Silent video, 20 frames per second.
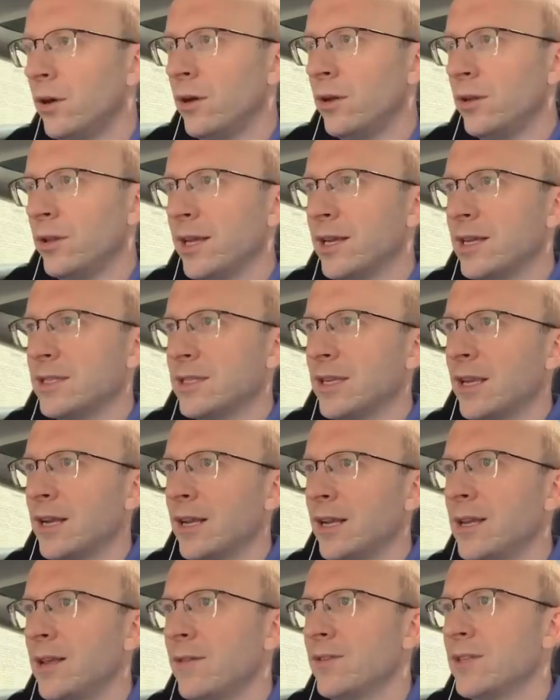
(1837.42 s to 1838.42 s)
in all, like I
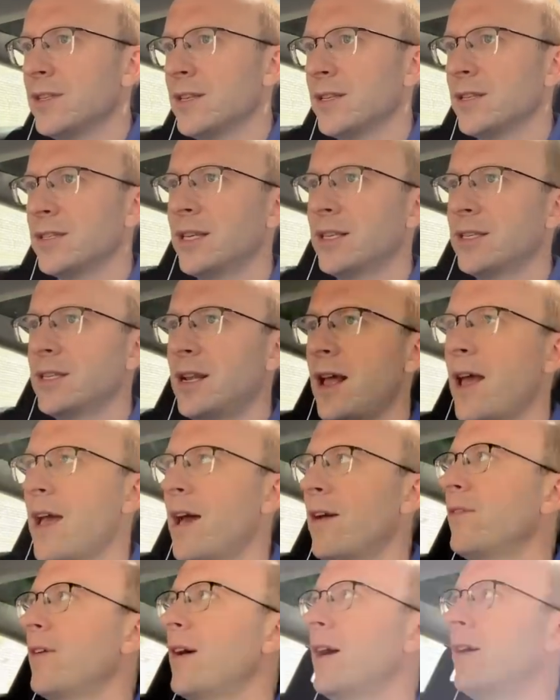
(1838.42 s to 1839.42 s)
said, I'd give this a six and a
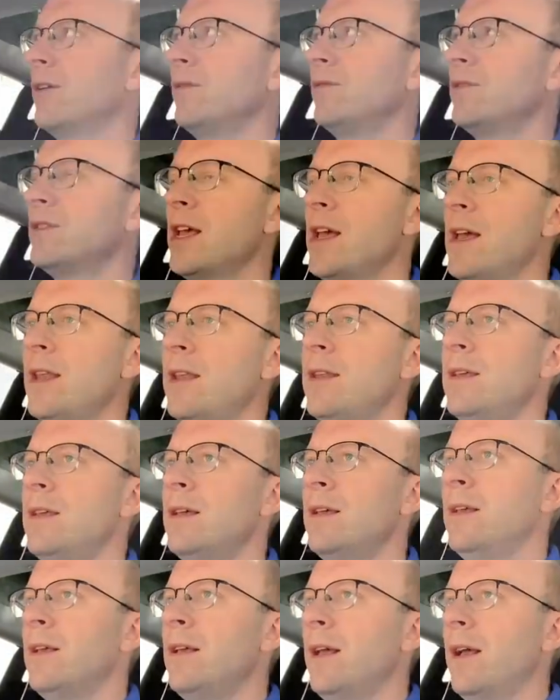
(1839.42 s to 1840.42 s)
half out of ten.
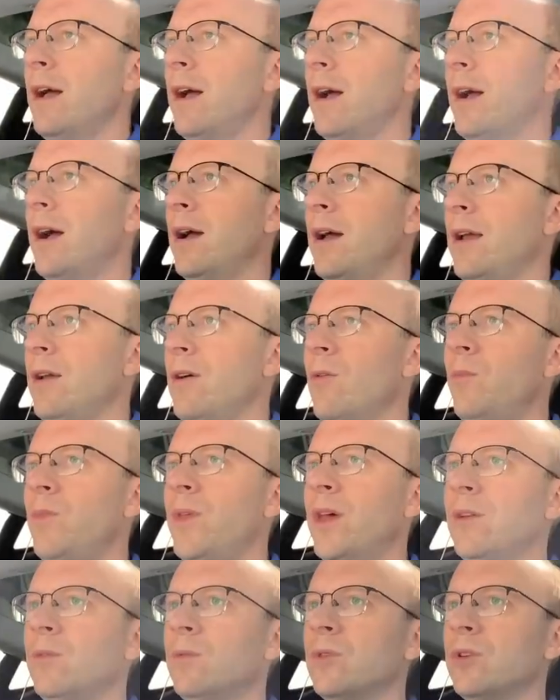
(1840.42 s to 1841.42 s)
I hope
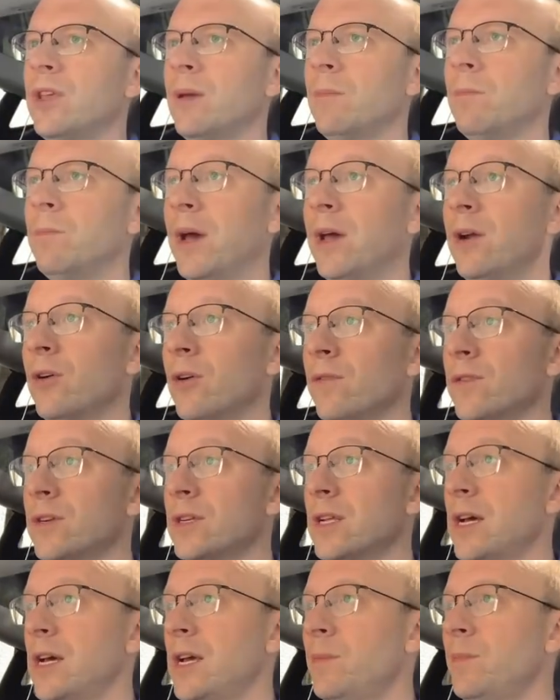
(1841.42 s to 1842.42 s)
that it will get better
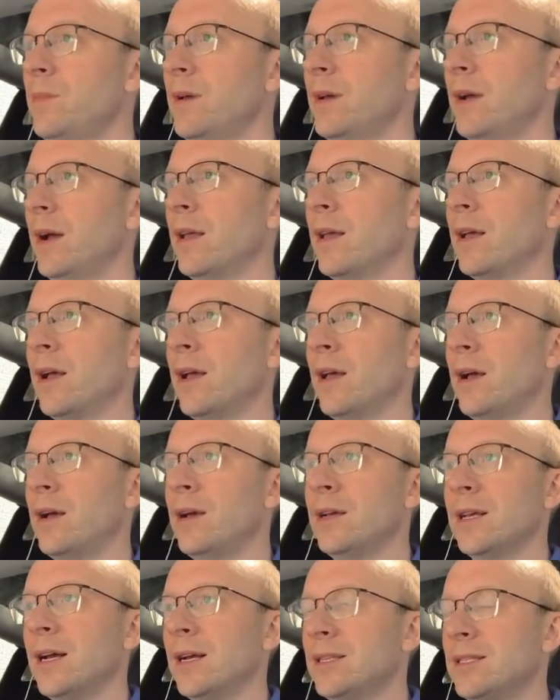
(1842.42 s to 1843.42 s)
over time. I,
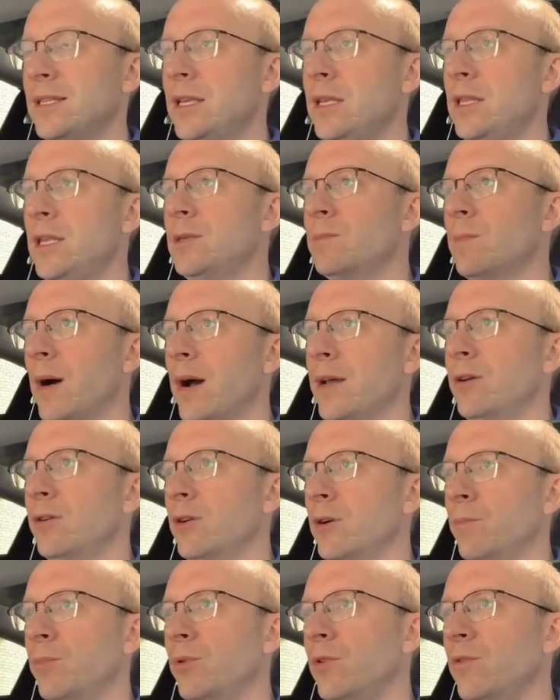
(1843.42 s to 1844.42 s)
I, I see these
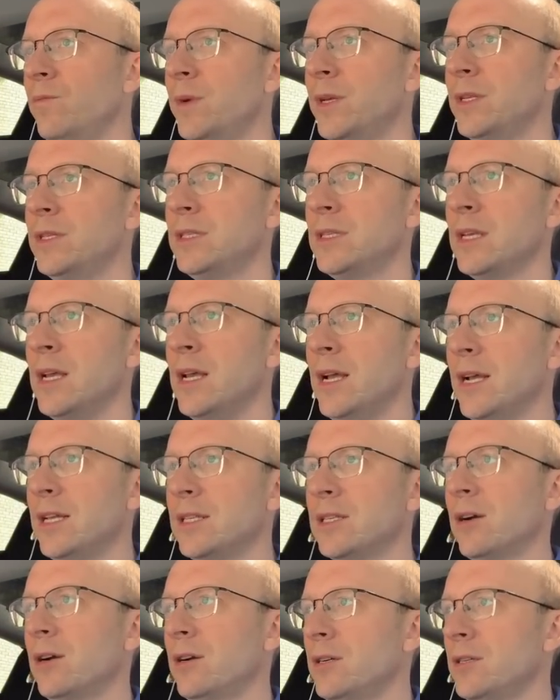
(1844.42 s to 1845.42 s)
minor improvements.
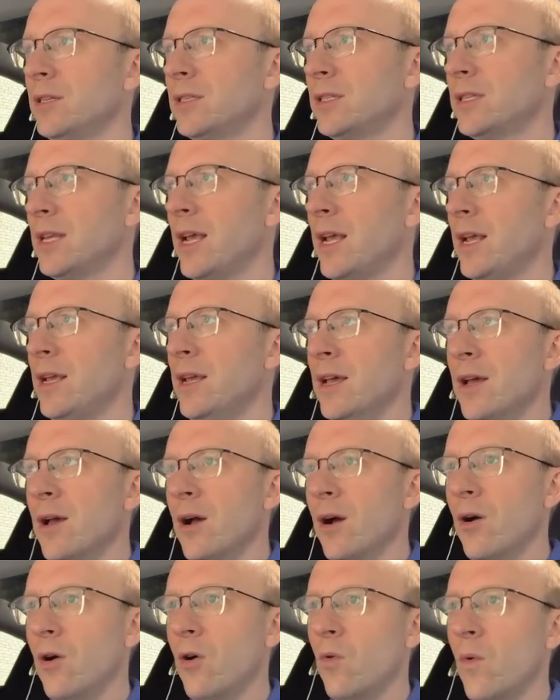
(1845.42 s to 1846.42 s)
It's hard to say,
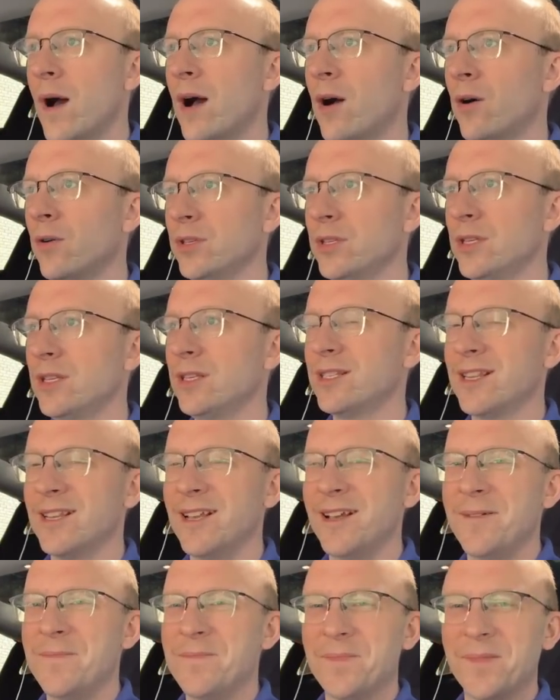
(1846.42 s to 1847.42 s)
oh, wow, this
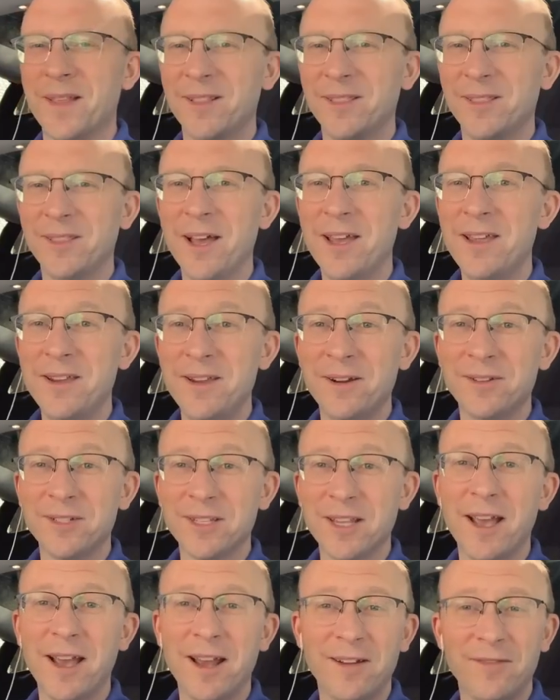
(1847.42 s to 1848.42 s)
is light
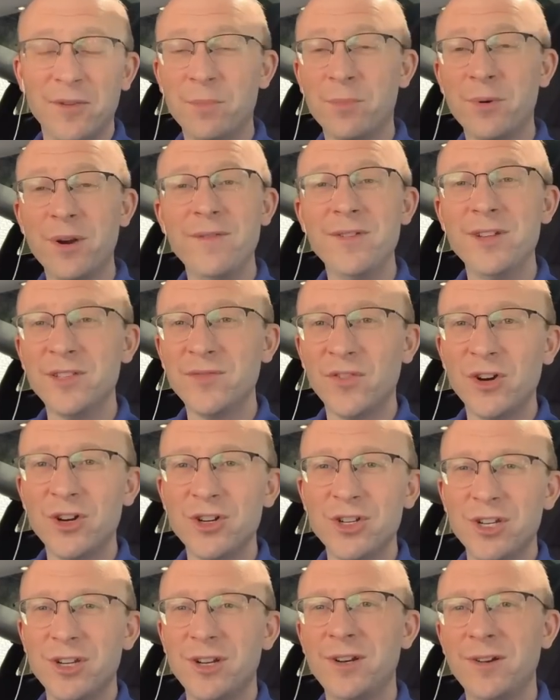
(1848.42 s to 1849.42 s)
years ahead of the previous
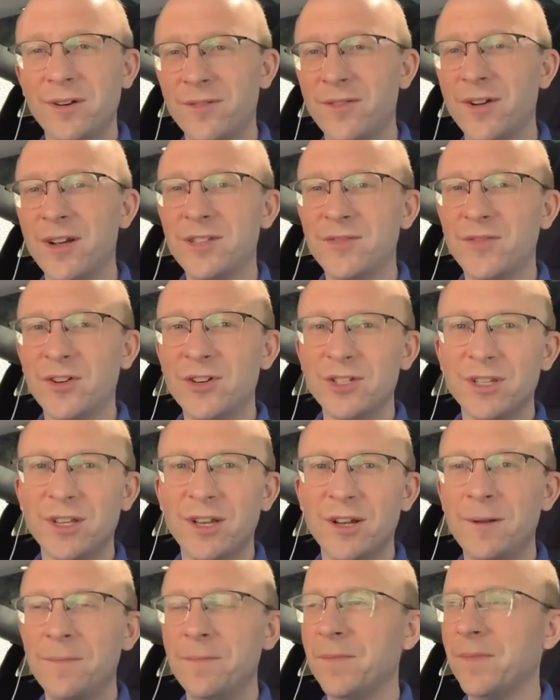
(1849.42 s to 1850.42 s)
version or vice
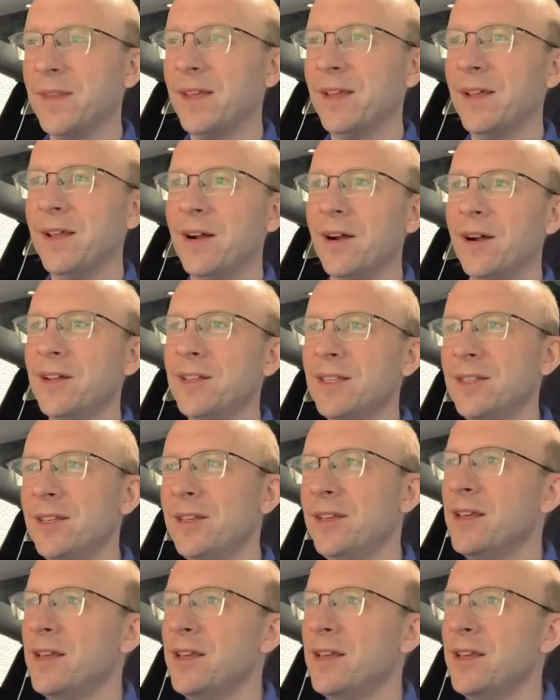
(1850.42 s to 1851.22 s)
versa. Uh,